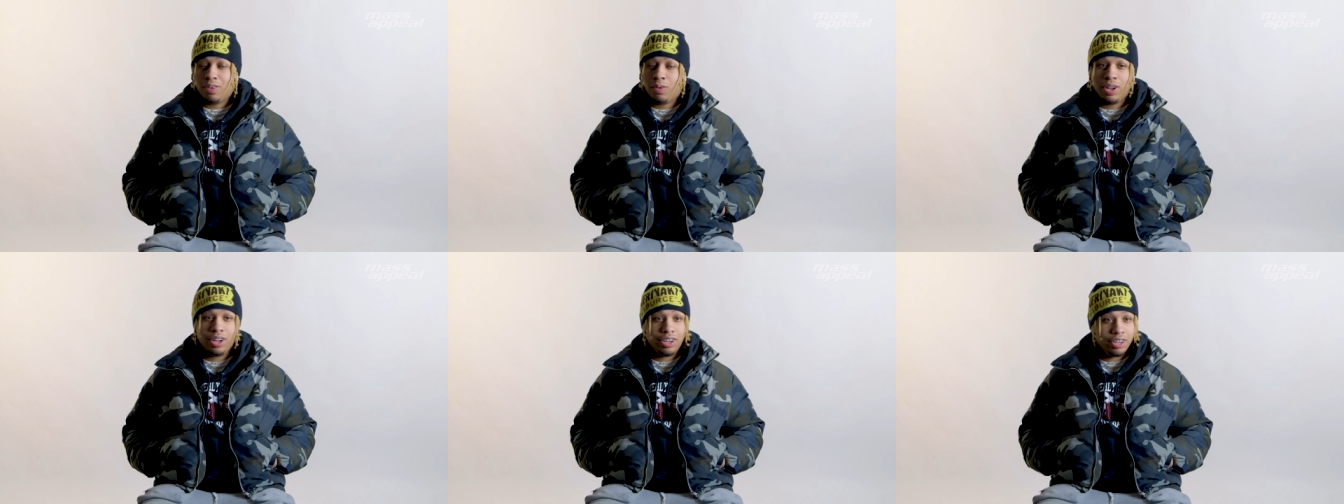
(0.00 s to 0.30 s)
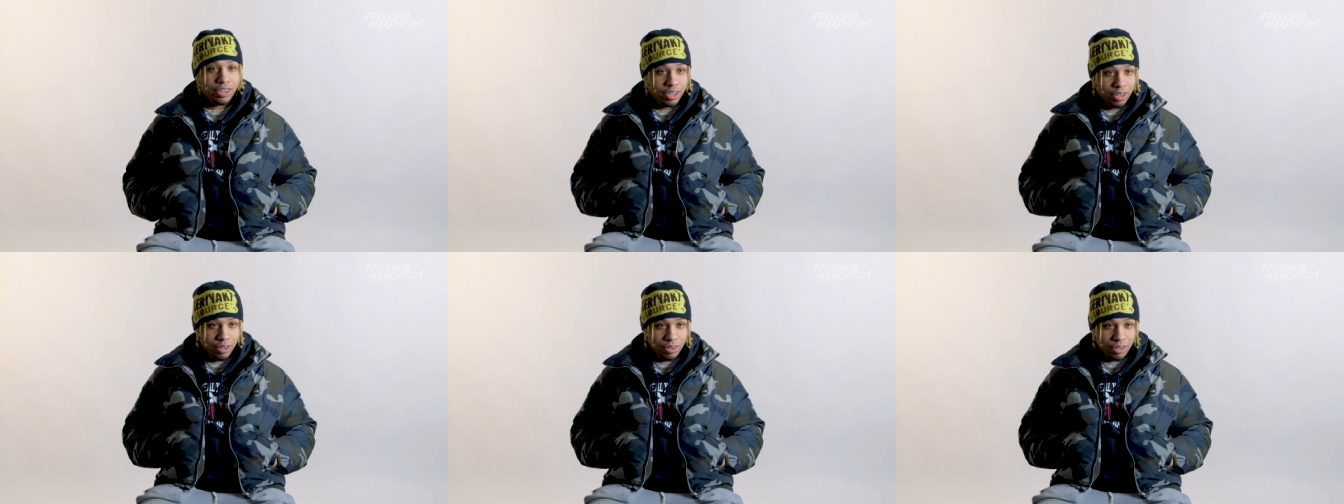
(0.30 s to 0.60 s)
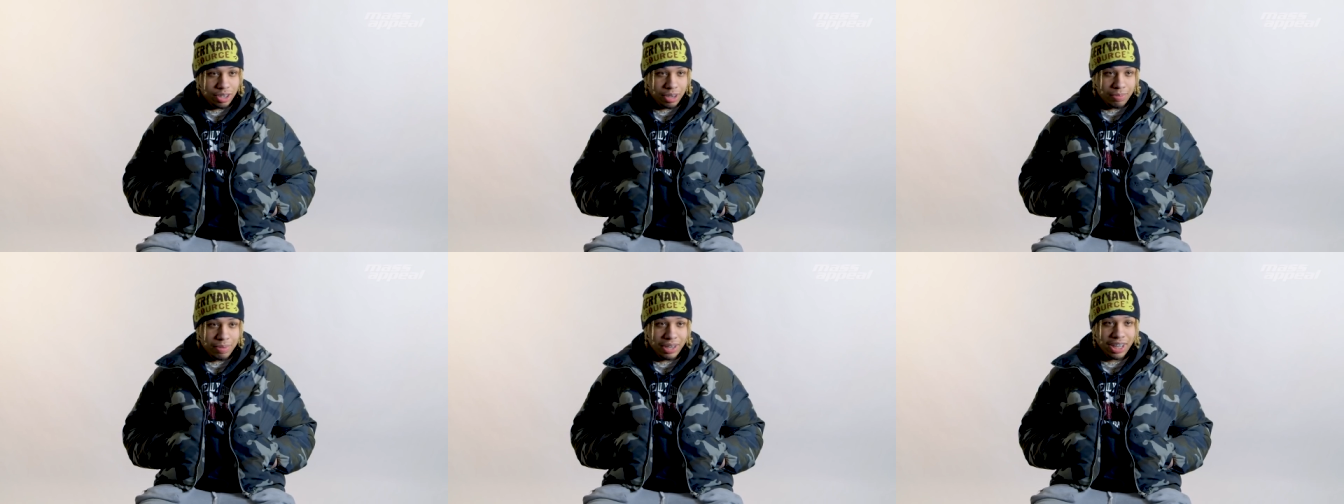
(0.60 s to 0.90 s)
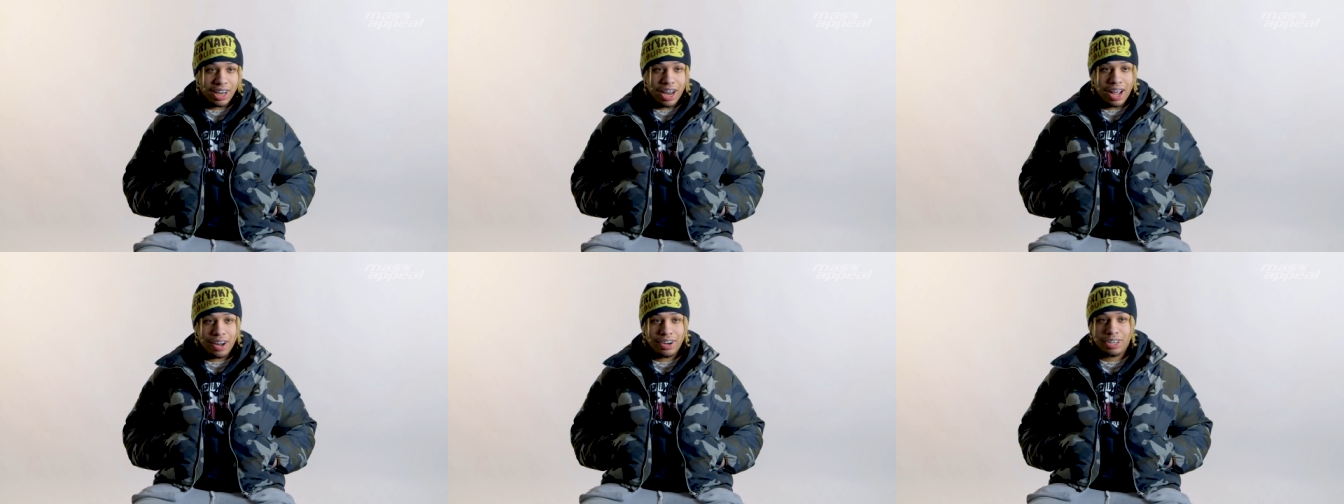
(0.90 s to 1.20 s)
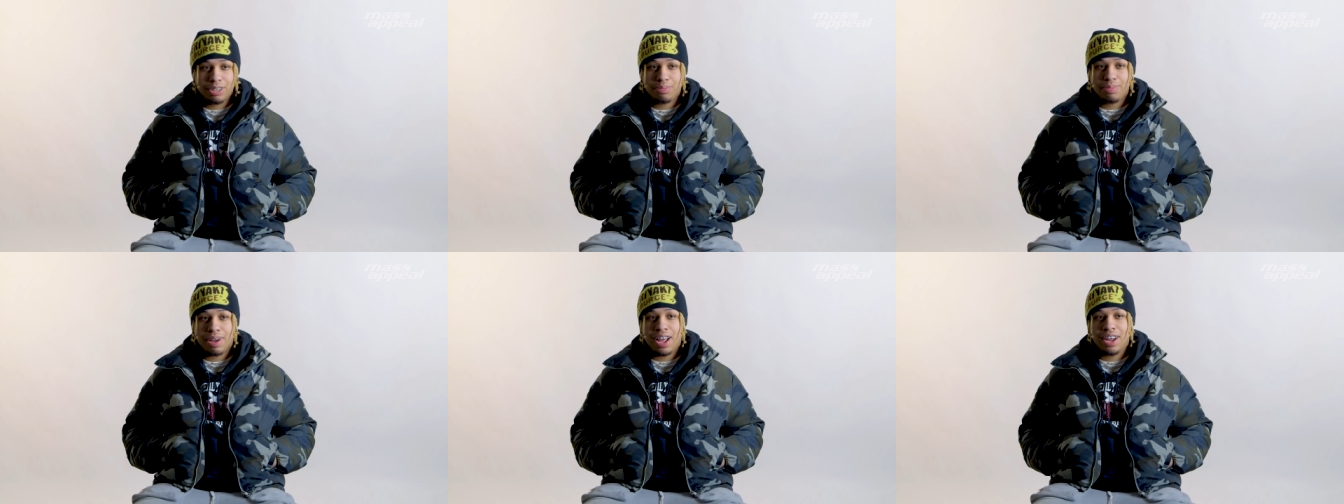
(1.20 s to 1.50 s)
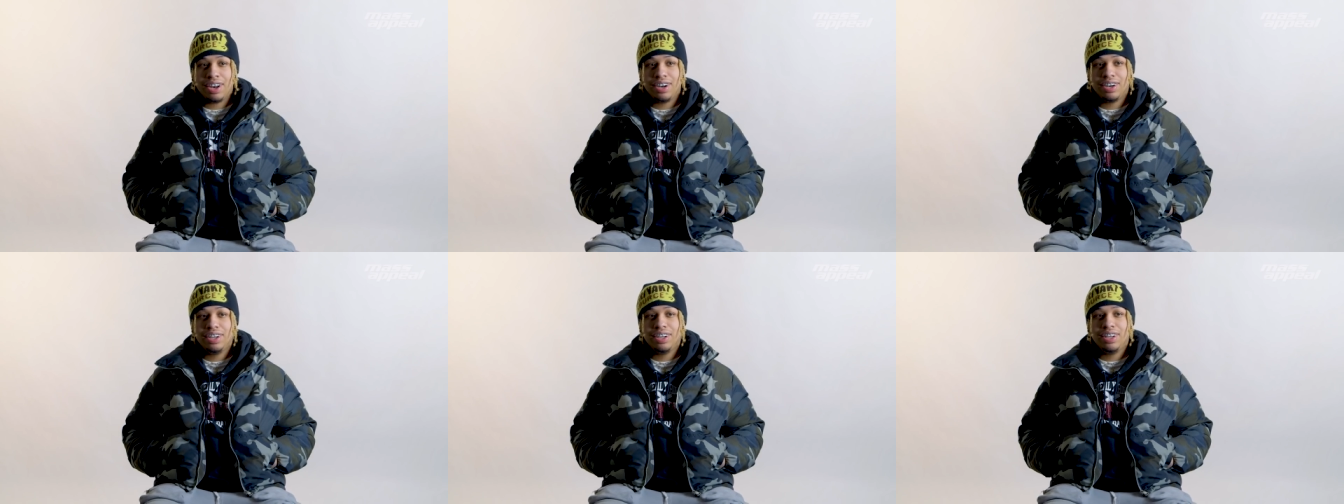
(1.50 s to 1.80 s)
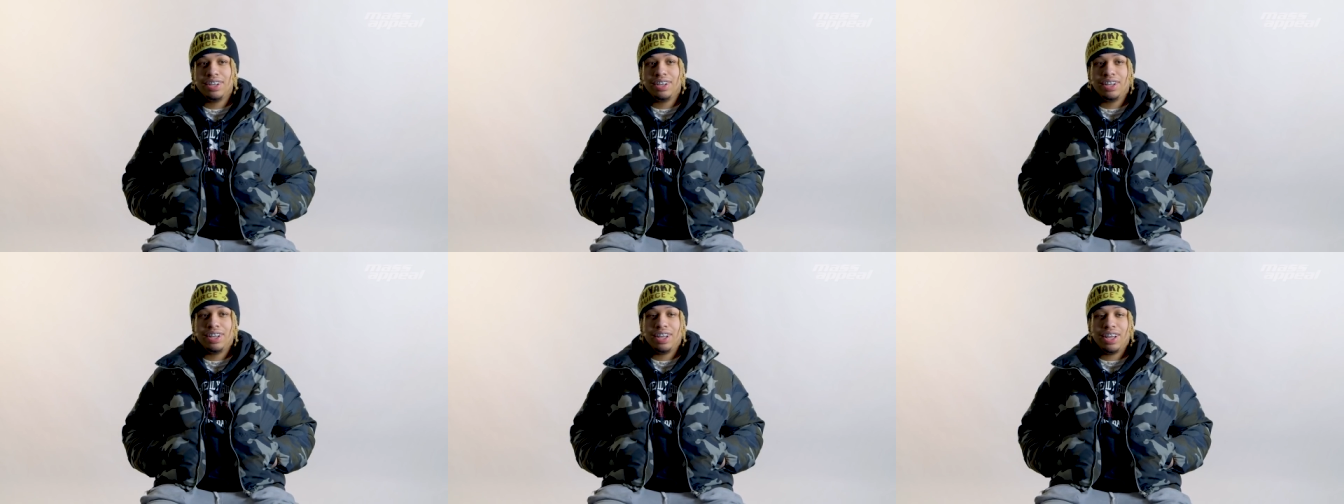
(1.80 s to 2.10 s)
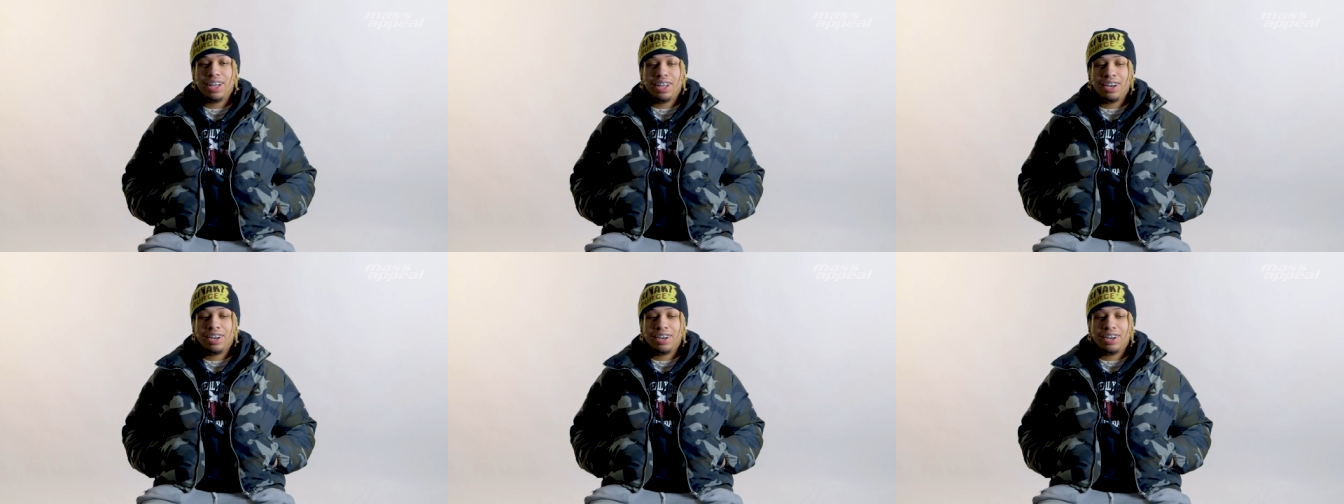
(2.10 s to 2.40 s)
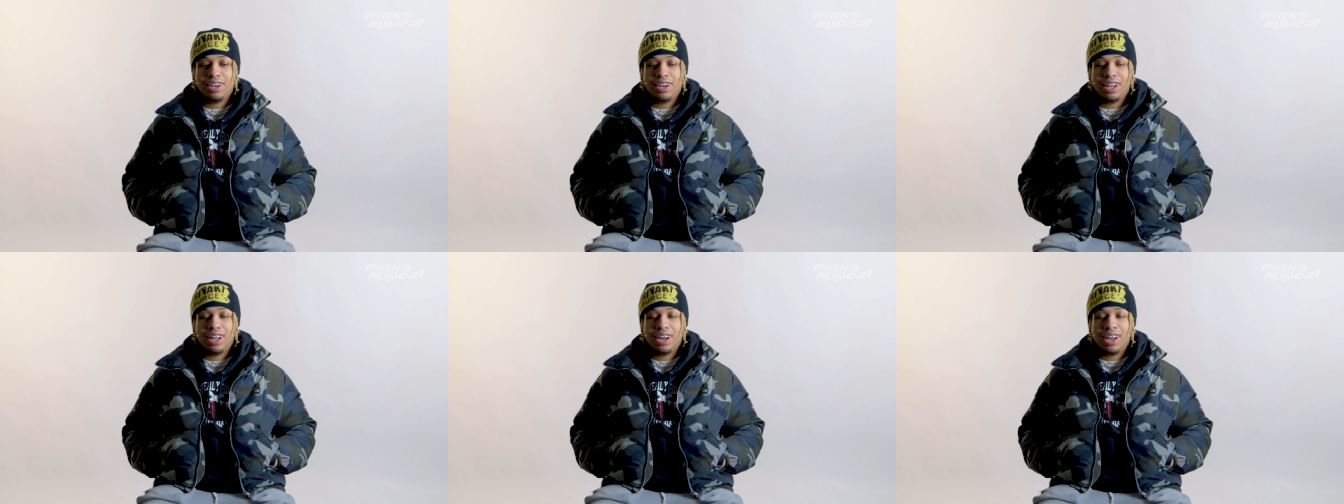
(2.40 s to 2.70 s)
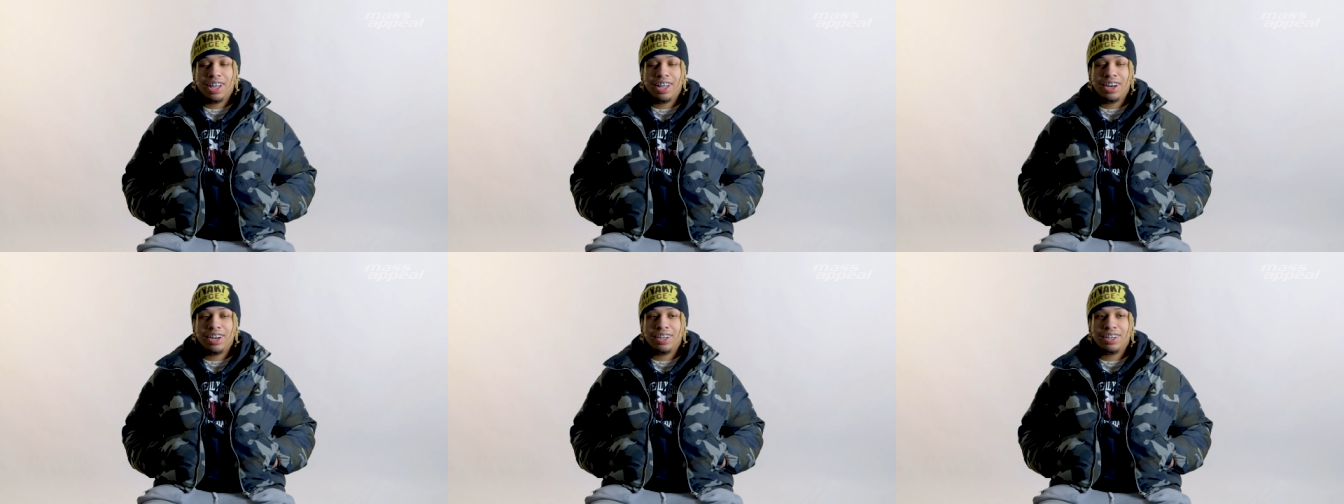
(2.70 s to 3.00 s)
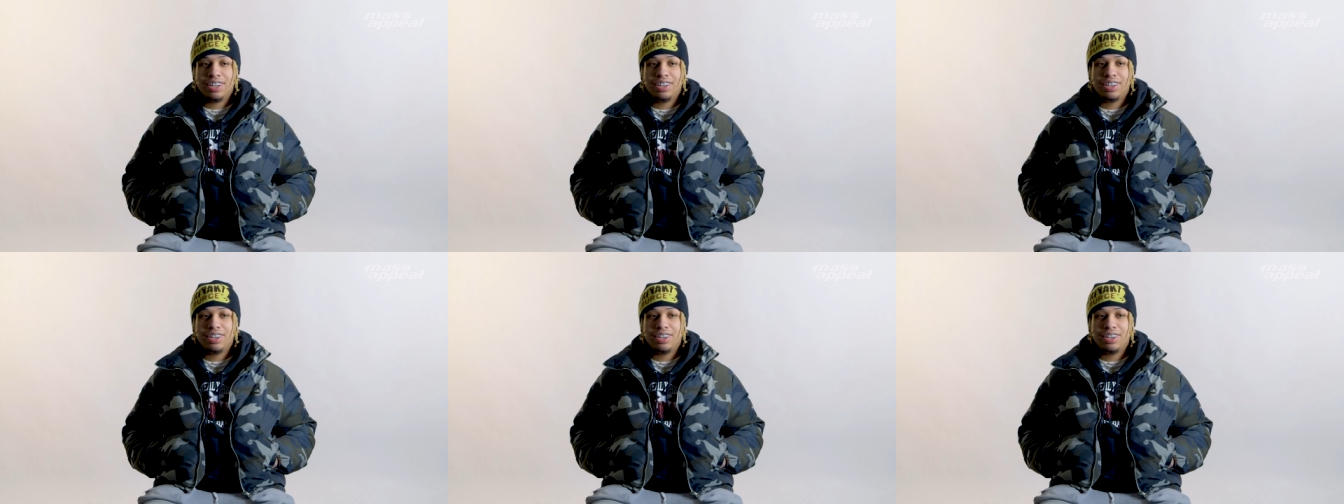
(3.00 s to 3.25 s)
Well, used to be clouded spot in Atlanta.